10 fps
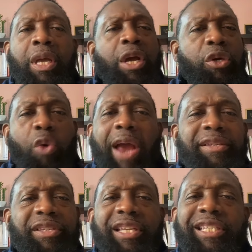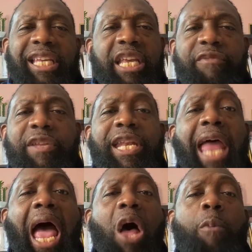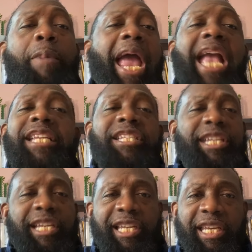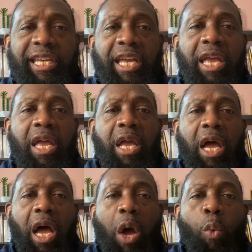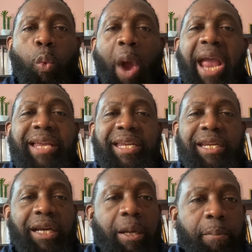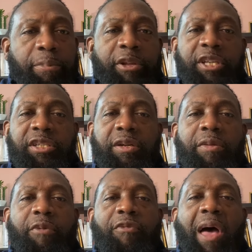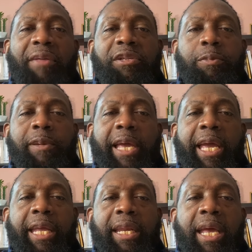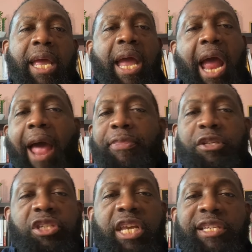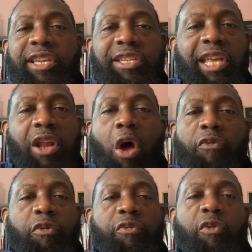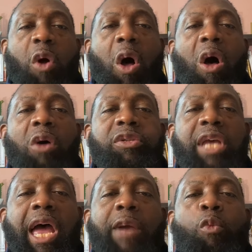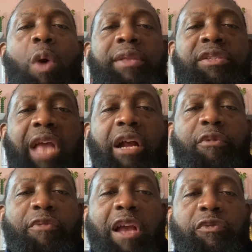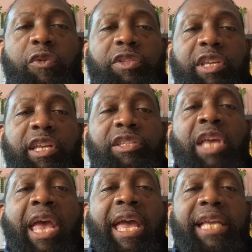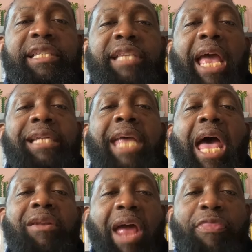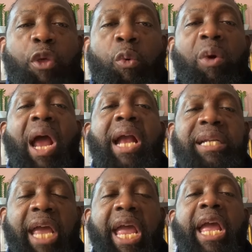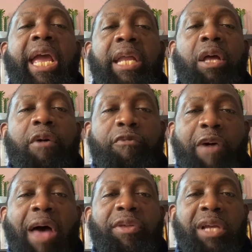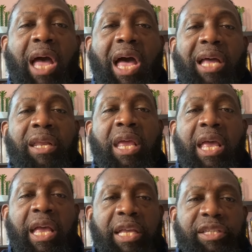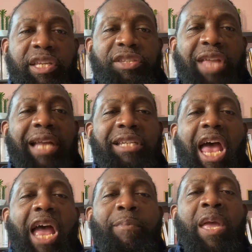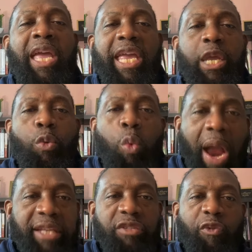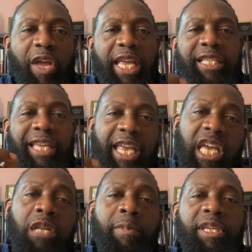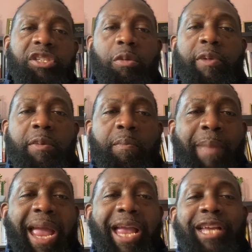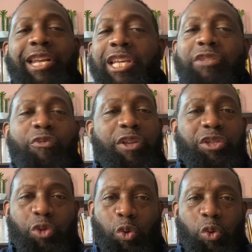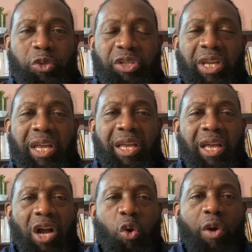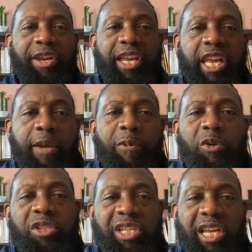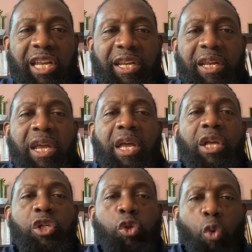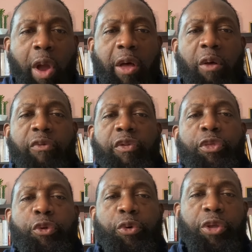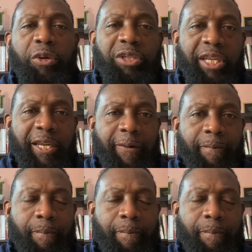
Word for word: Christ is even now patiently awaiting the completion of the Father's plan after Jesus had offered for all time one sacrifice for sins, he sat down at the right hand of Father God. Since that time, he waits for his enemies to be made his footstools, according to Hebrews 10 12 through 13.